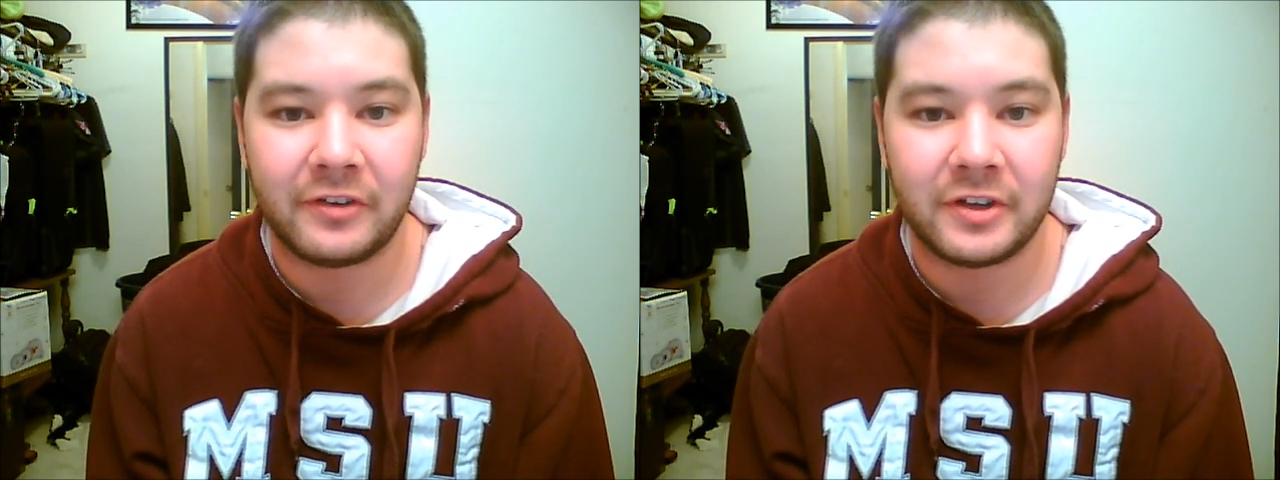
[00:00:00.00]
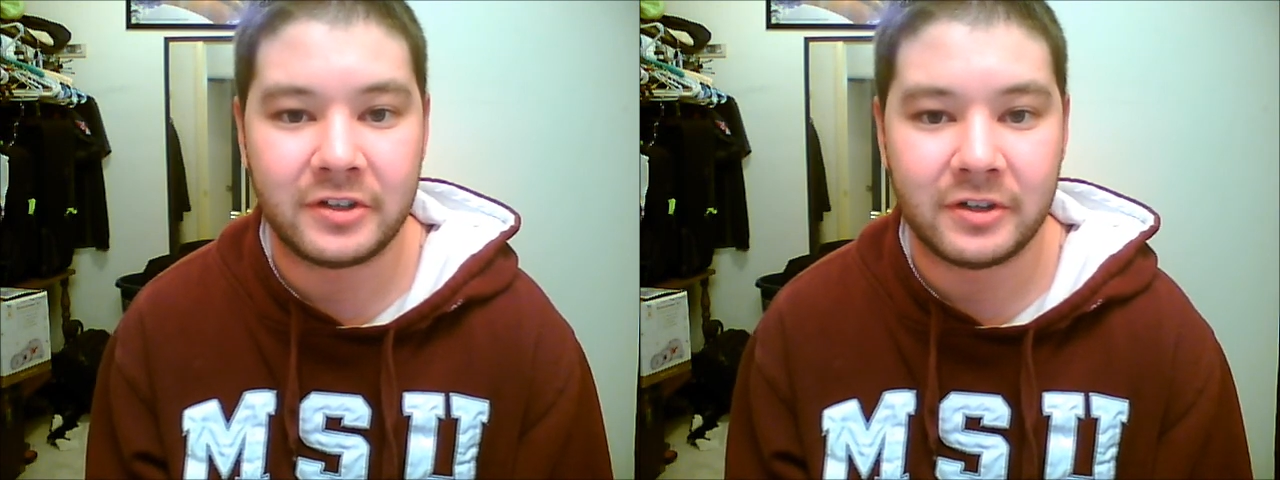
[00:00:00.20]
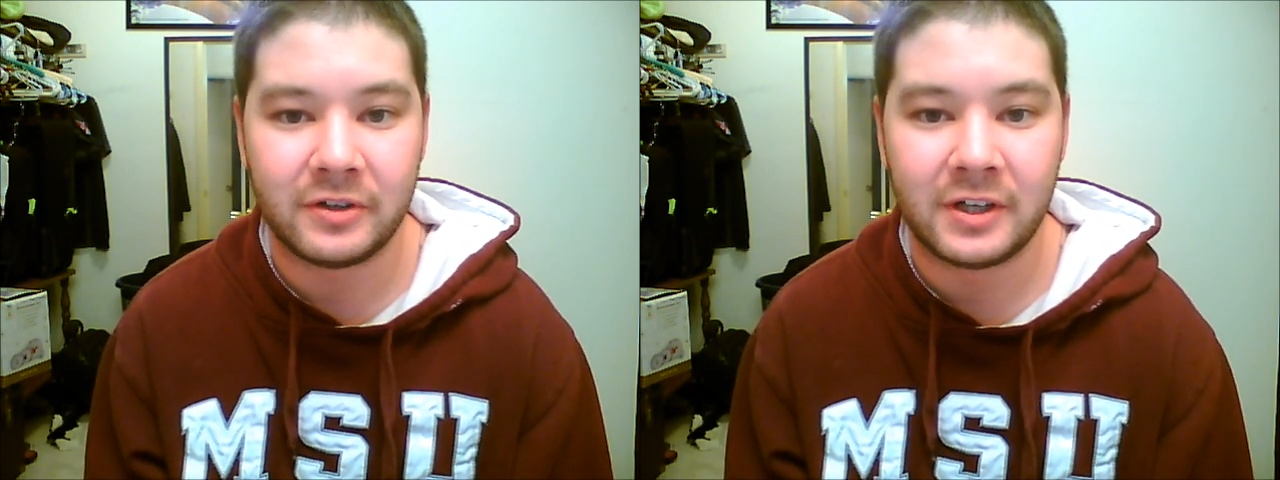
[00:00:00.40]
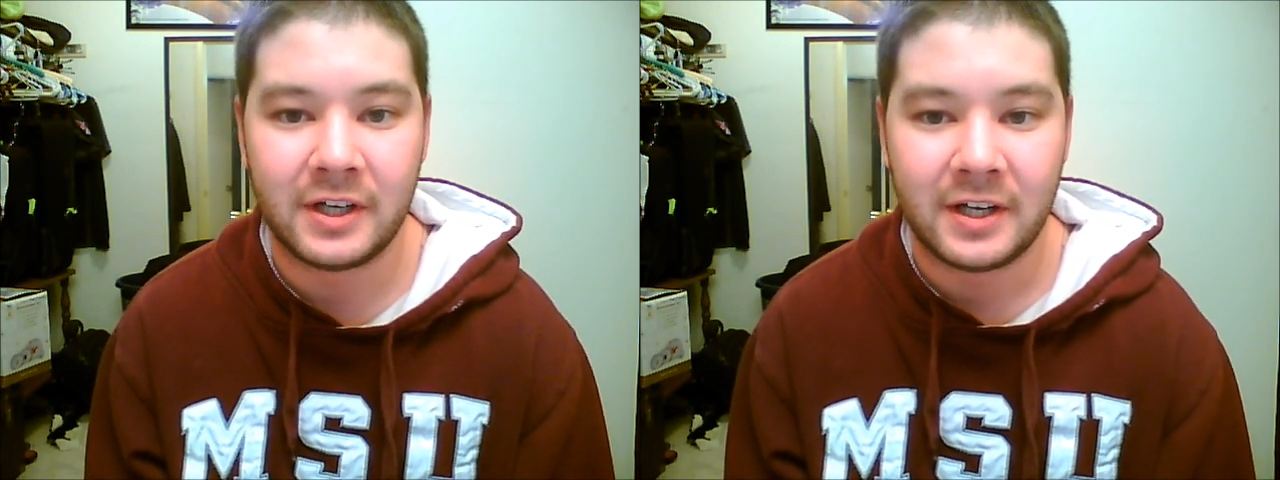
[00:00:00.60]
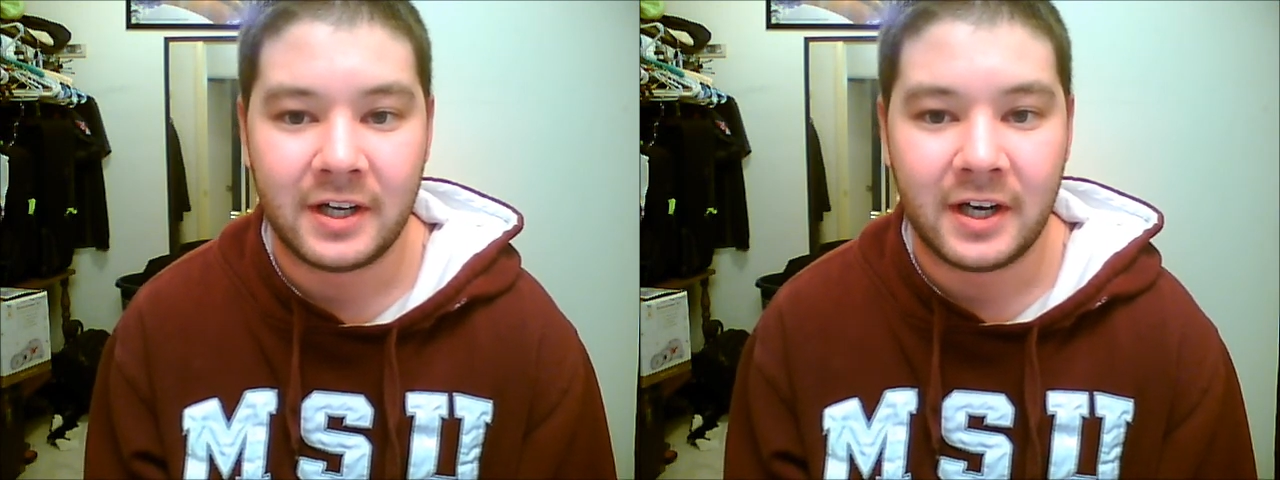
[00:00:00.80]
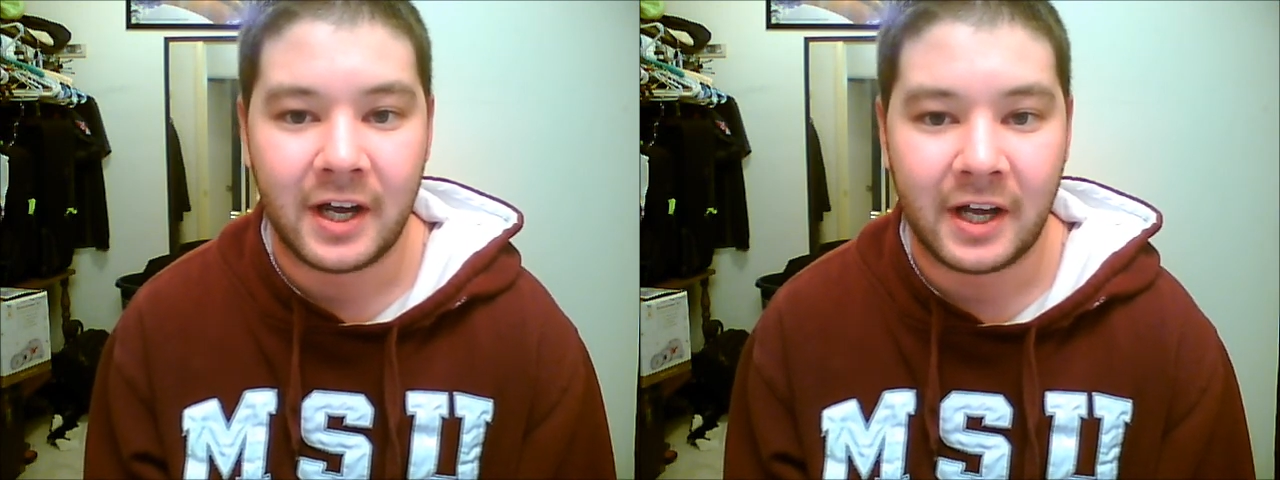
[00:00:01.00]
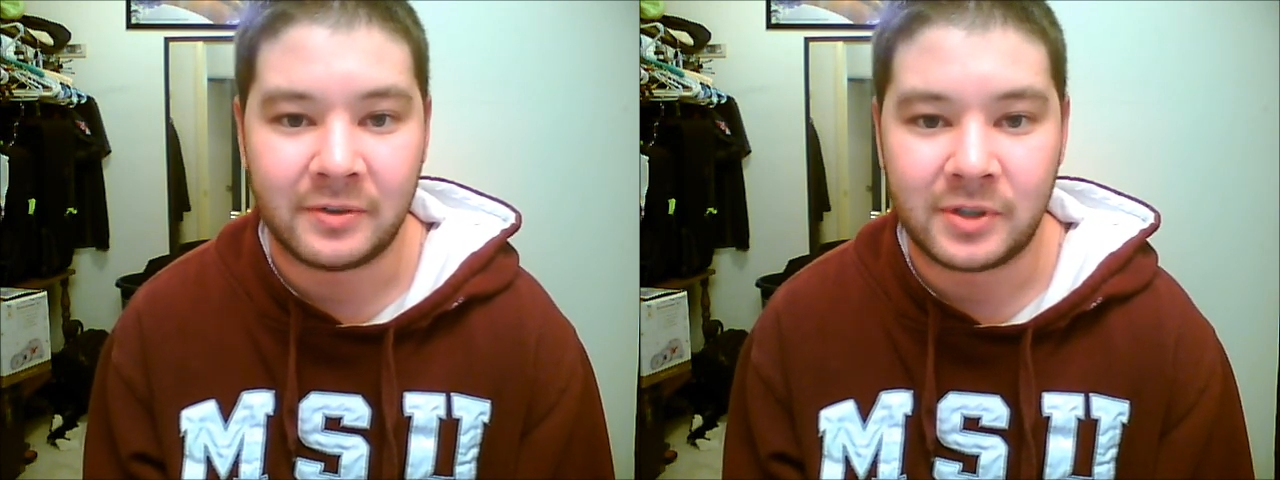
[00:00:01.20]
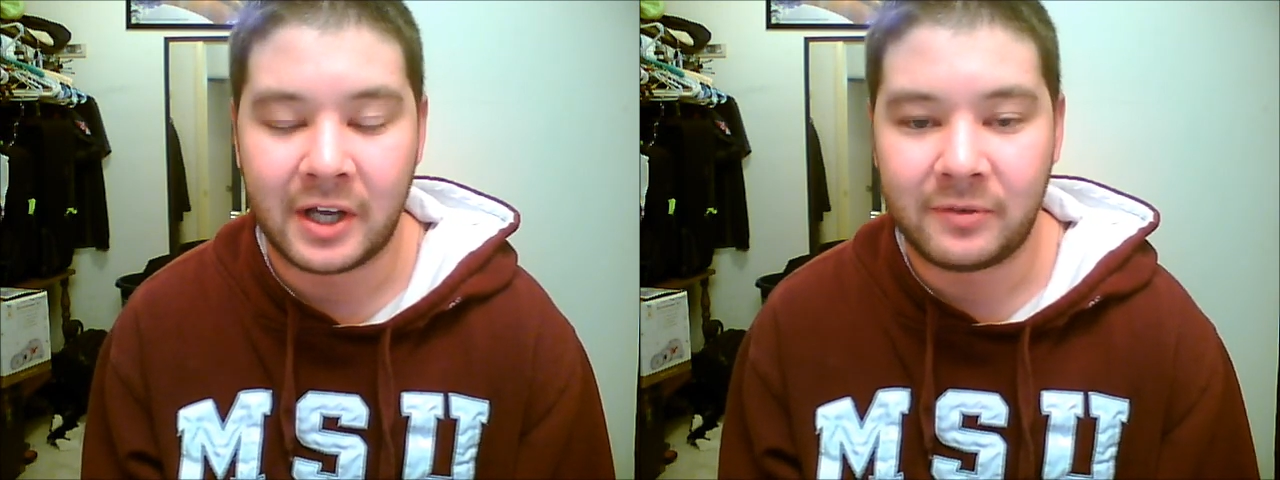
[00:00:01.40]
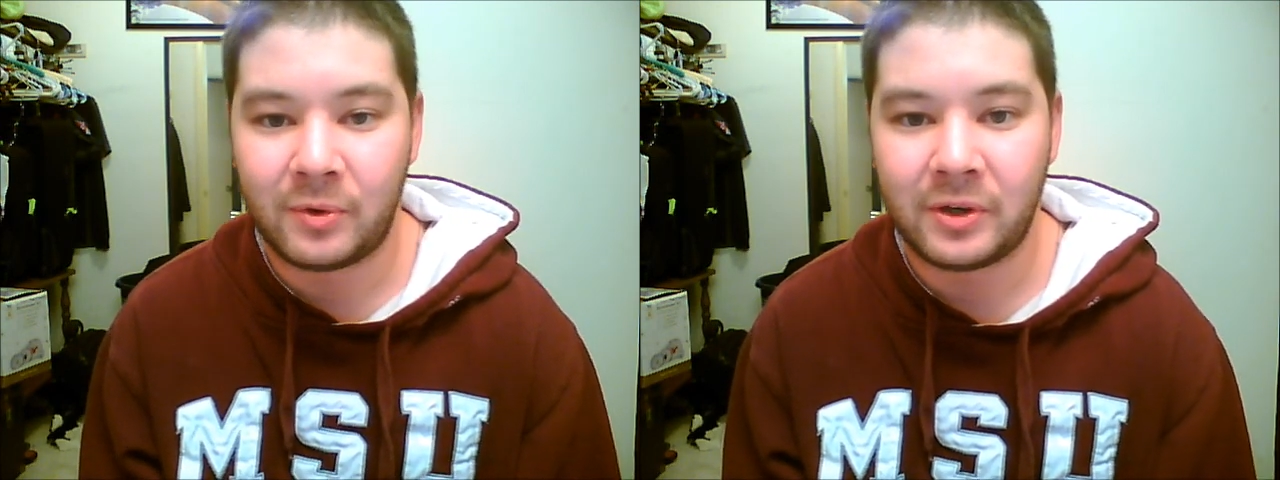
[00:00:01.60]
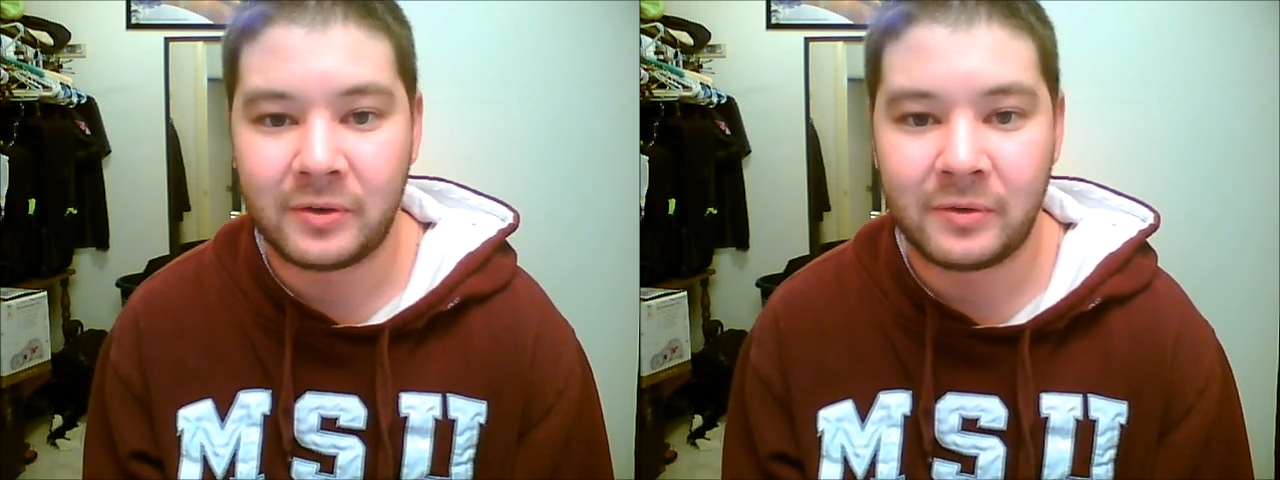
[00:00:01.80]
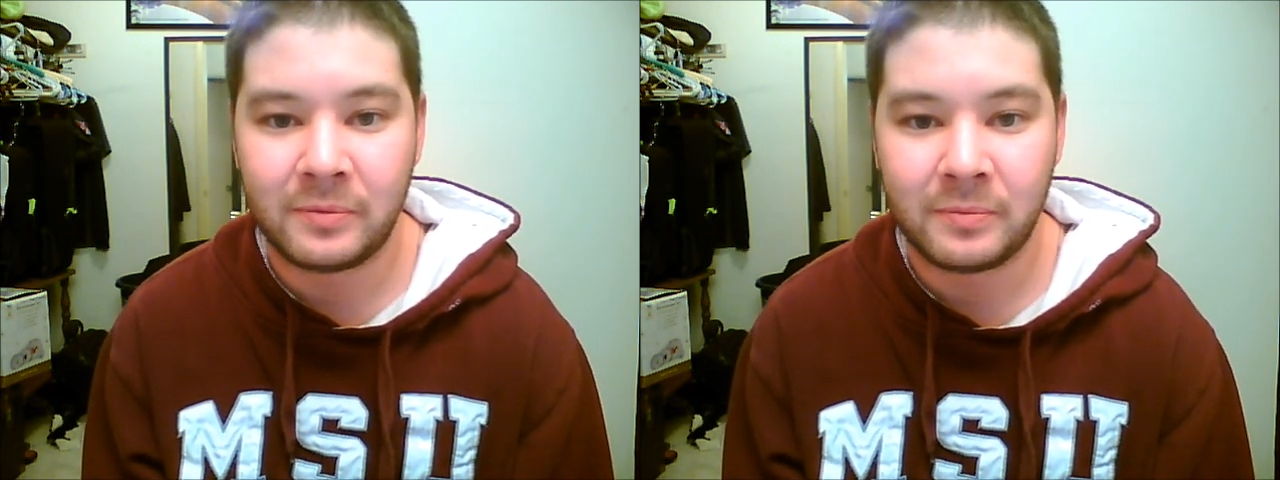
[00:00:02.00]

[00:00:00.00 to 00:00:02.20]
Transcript: issue and gave one